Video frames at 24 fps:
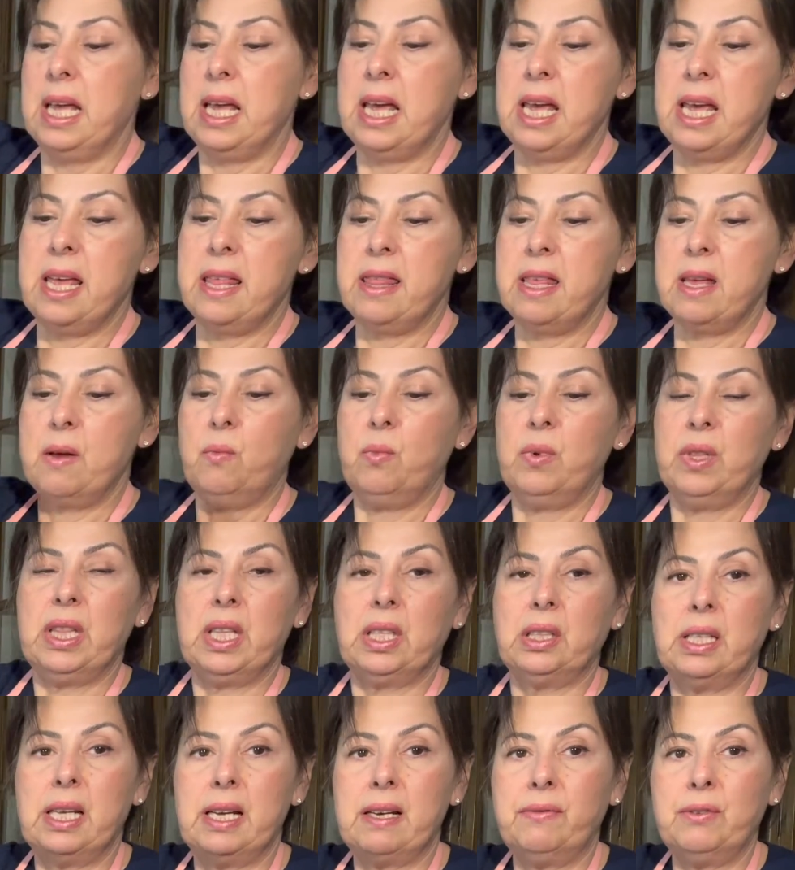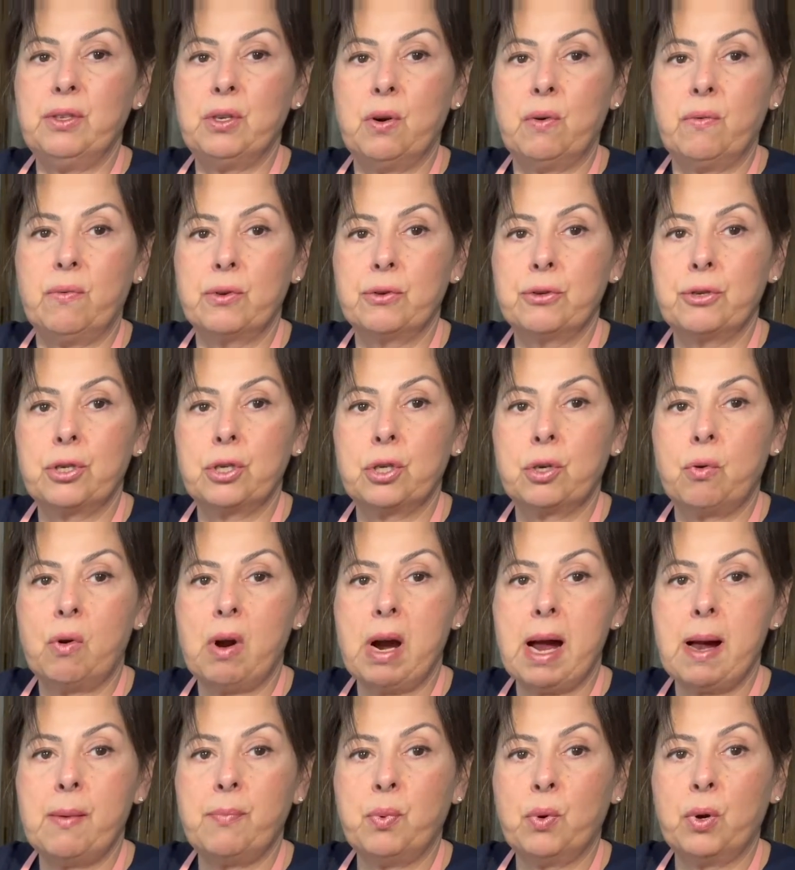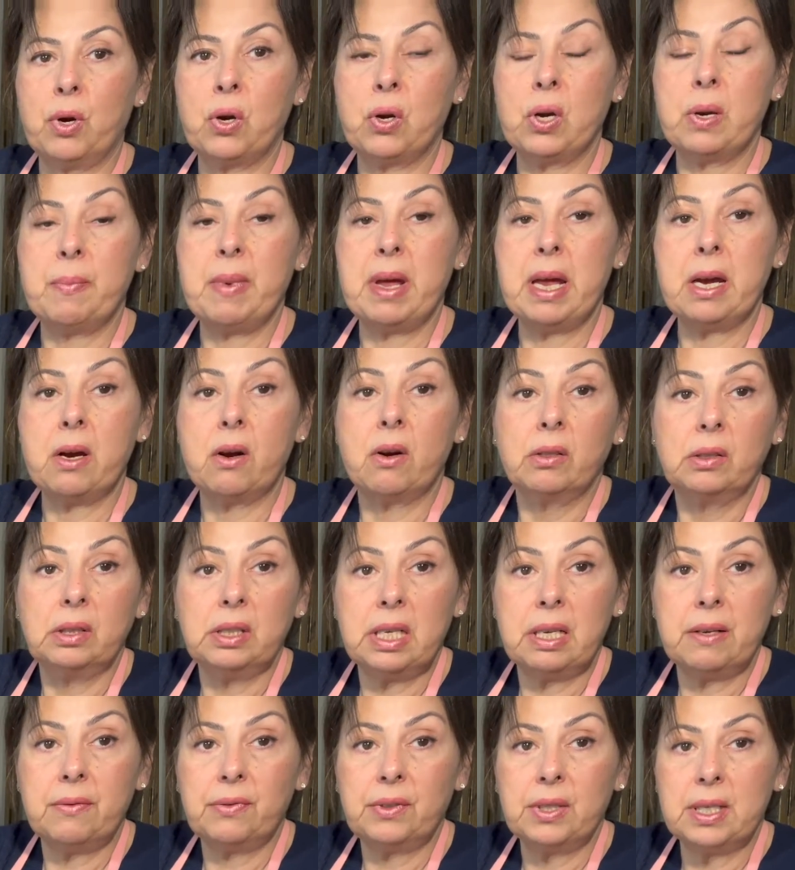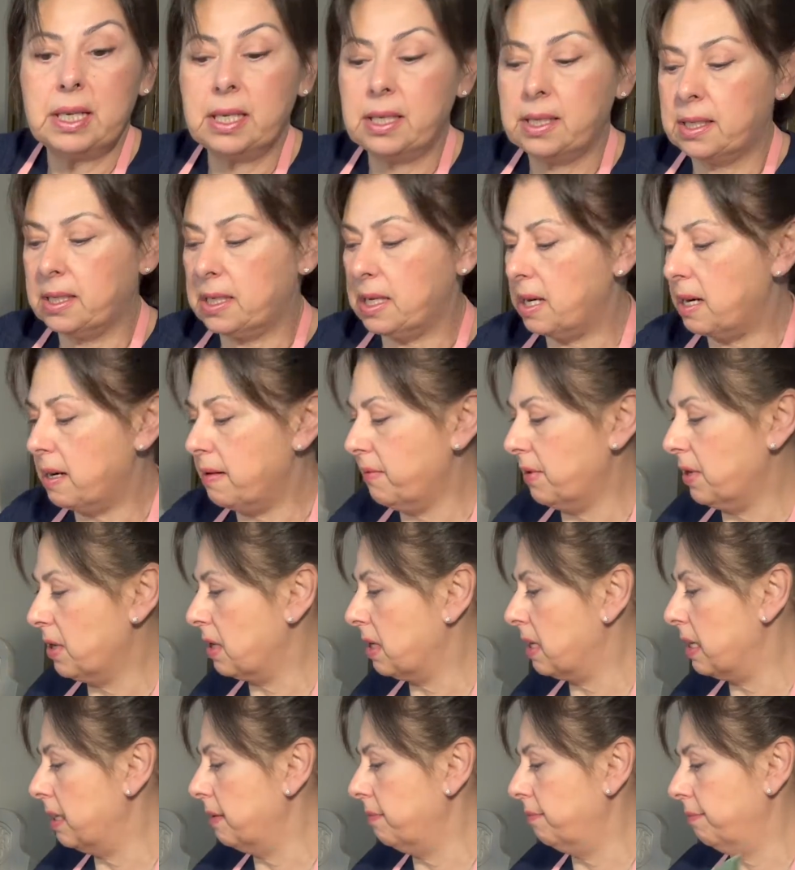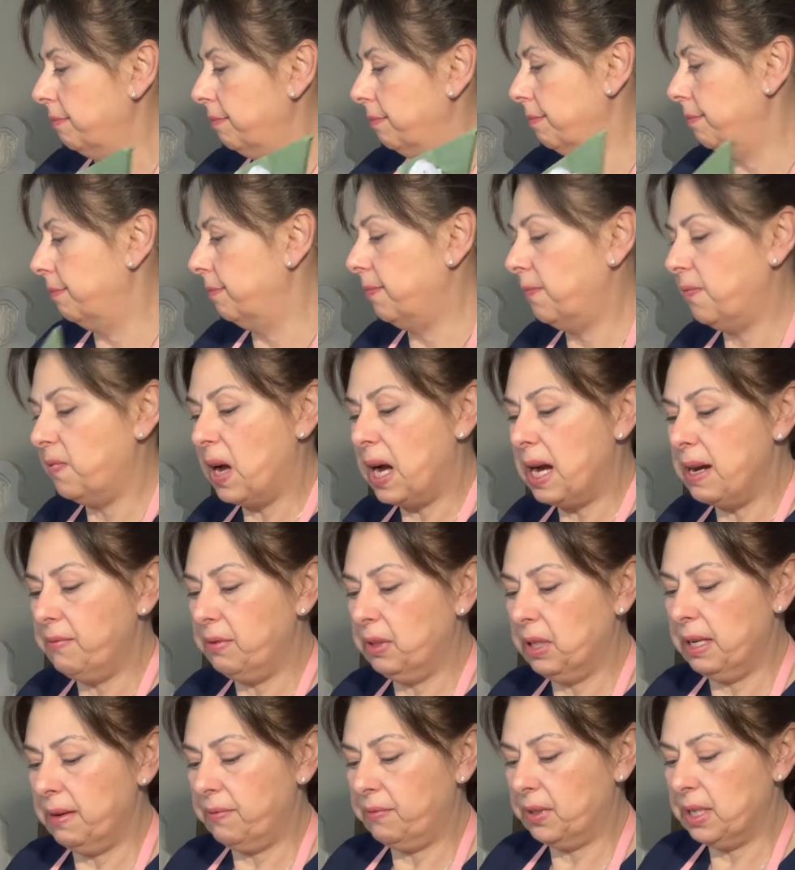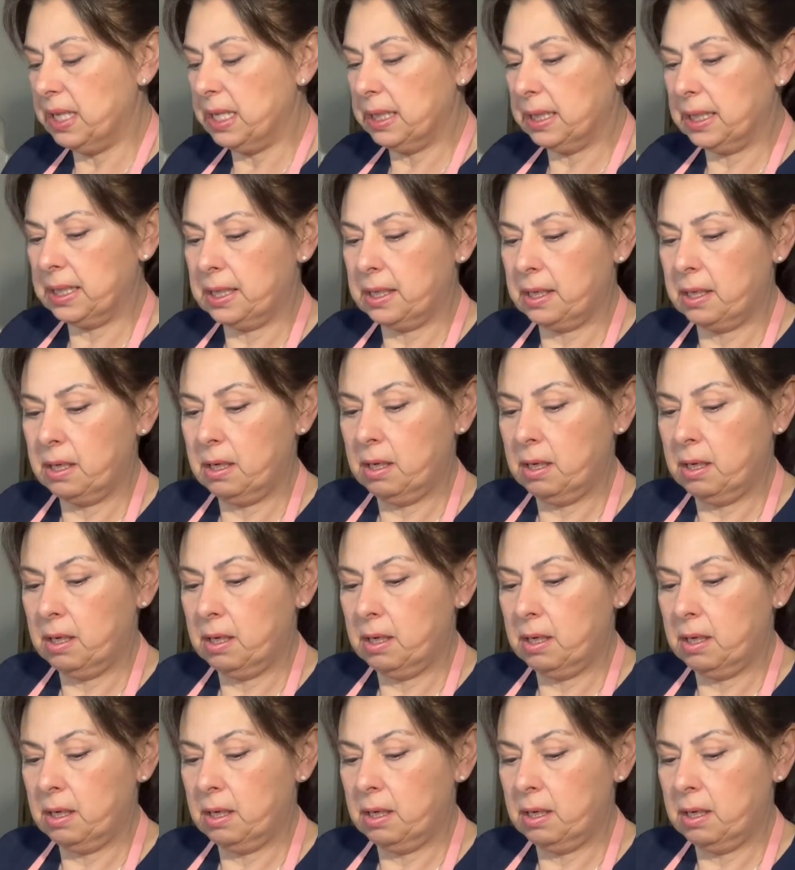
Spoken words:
And then with the leftover scrap, we're going to make our leaflets, and I've got 5 leaflets.